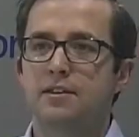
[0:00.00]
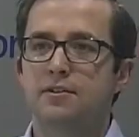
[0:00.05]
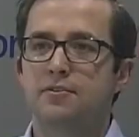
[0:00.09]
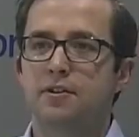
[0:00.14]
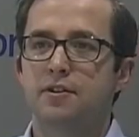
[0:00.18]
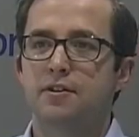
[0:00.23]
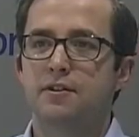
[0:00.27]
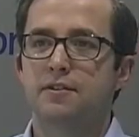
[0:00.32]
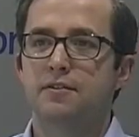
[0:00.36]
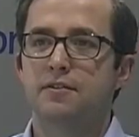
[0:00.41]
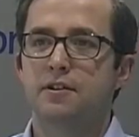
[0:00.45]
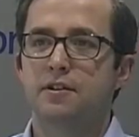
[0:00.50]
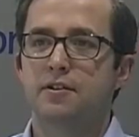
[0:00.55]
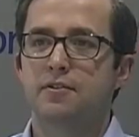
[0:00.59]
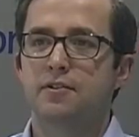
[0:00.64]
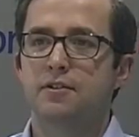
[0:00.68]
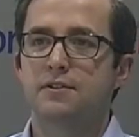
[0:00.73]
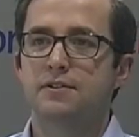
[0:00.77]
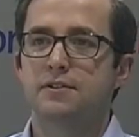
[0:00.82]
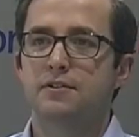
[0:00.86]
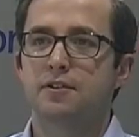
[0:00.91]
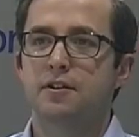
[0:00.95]
growth
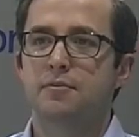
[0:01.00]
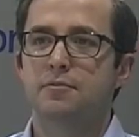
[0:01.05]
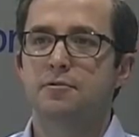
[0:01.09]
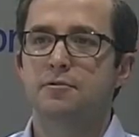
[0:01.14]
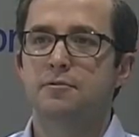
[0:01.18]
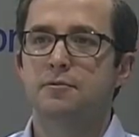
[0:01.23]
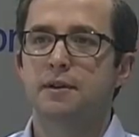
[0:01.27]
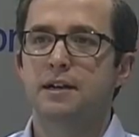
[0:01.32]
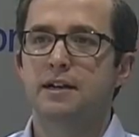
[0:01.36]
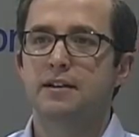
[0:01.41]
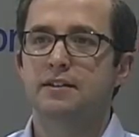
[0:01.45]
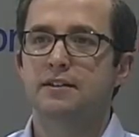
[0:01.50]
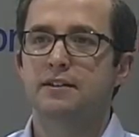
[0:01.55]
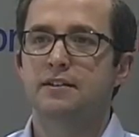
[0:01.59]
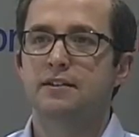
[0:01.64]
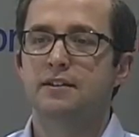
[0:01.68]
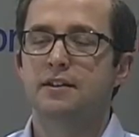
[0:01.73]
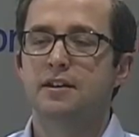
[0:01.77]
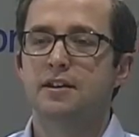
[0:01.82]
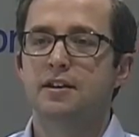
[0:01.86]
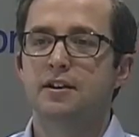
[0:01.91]
across the global market.